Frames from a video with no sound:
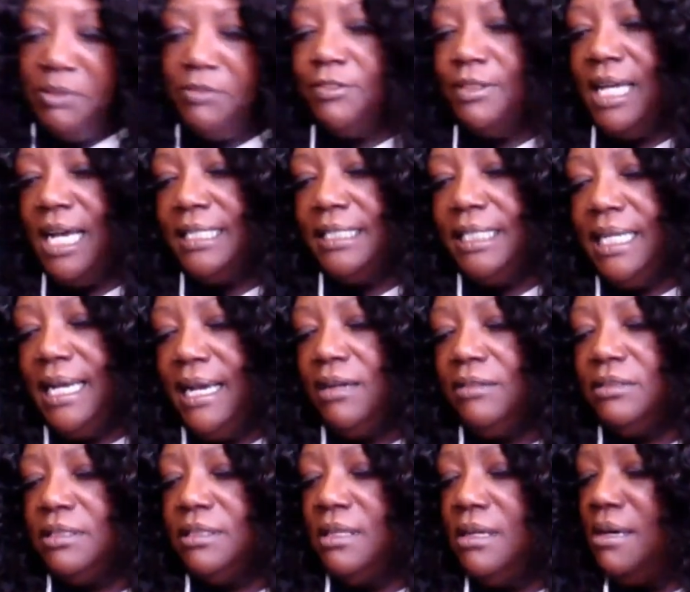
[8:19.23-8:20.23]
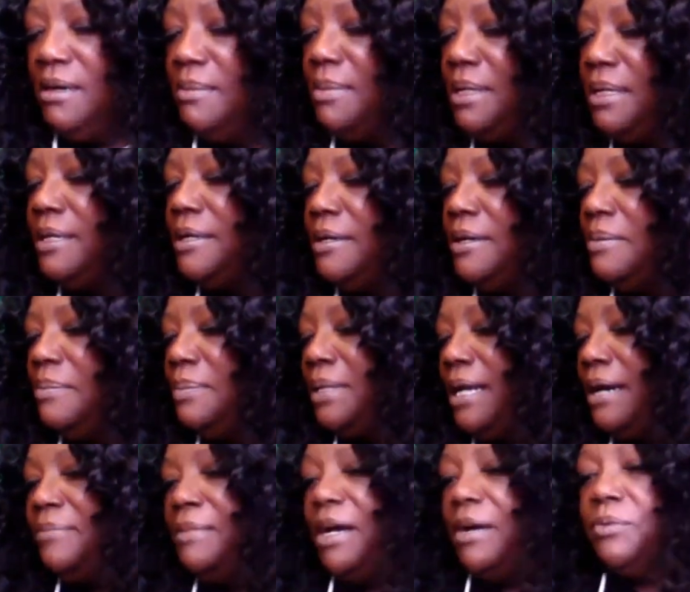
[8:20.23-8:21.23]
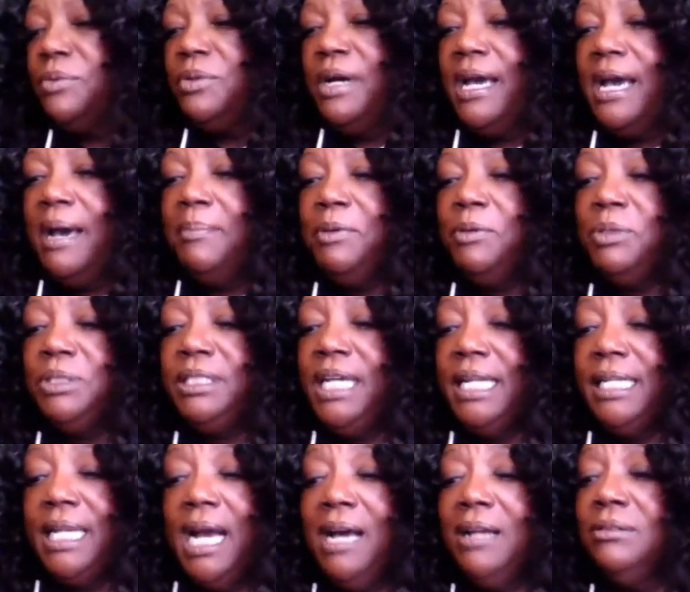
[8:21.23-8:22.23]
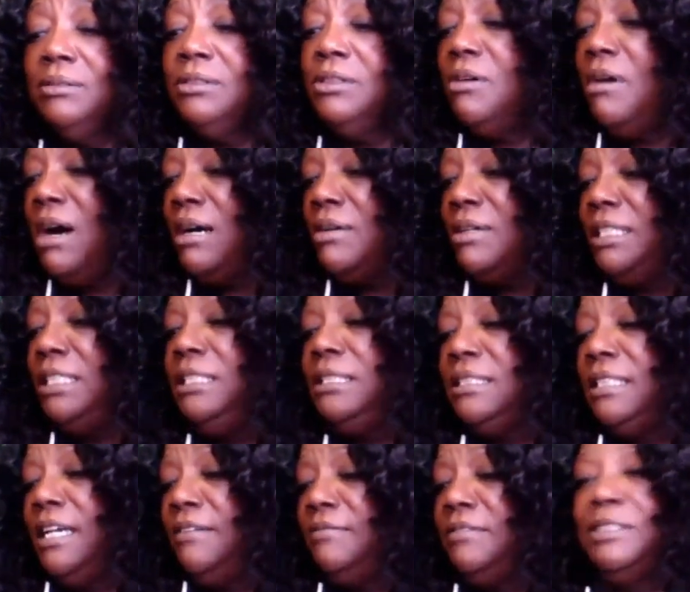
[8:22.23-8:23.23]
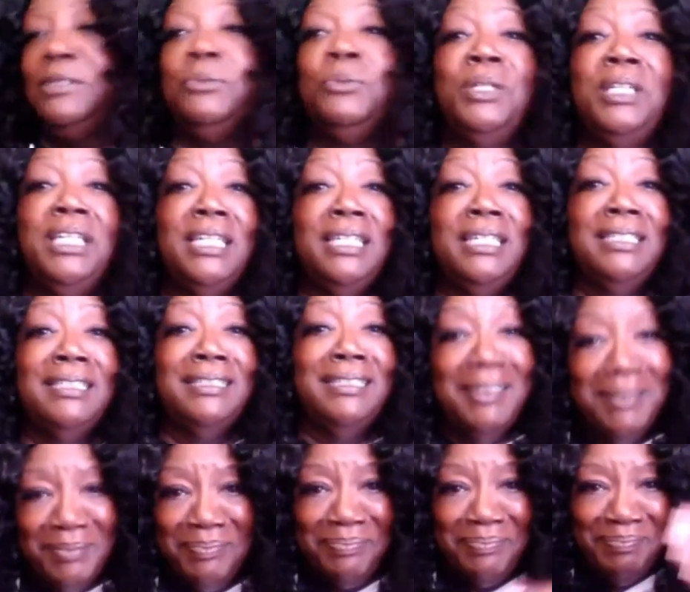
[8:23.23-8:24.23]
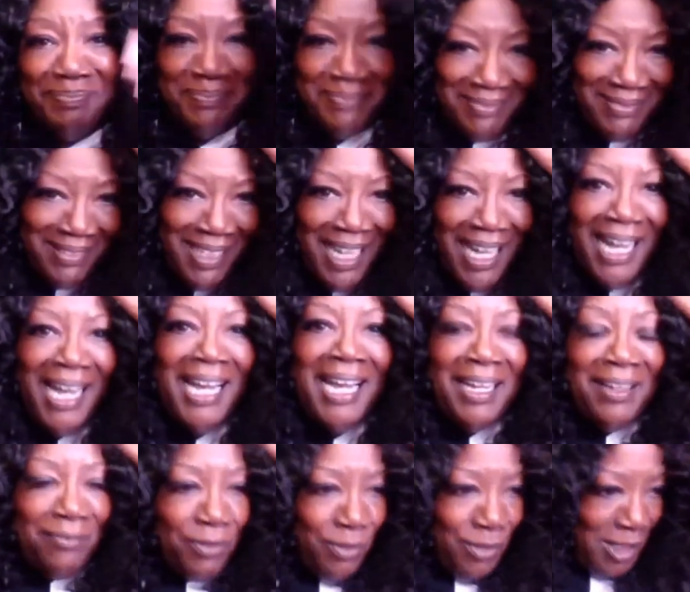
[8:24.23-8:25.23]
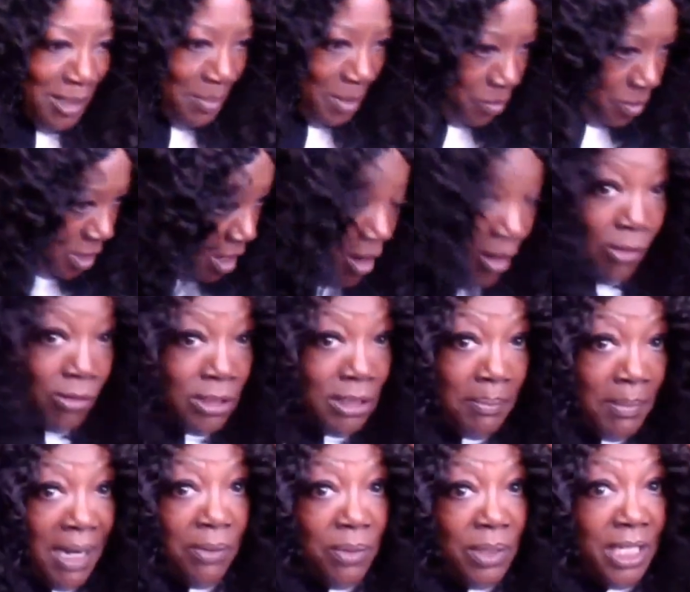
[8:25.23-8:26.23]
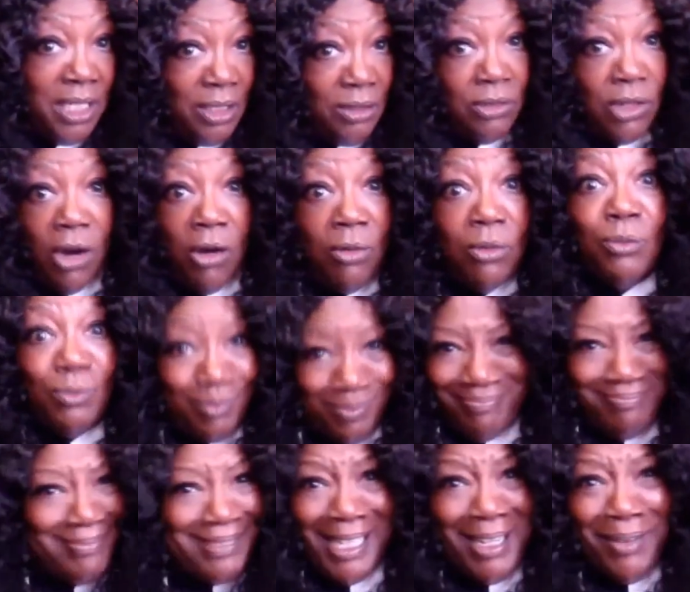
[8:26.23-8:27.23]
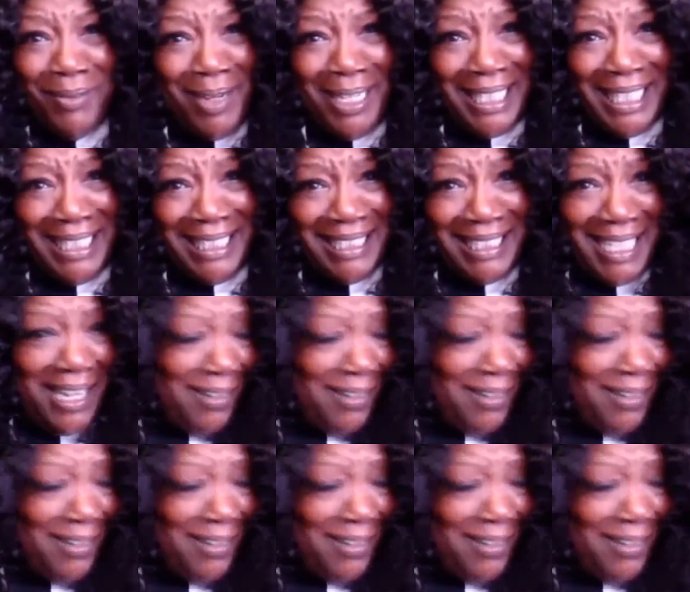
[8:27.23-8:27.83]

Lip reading: to be flattening out some, but I'm not real happy with that. Now, I don't know how heat safe this wig is. You see me with a hole in my wig, you know, it wasn't heat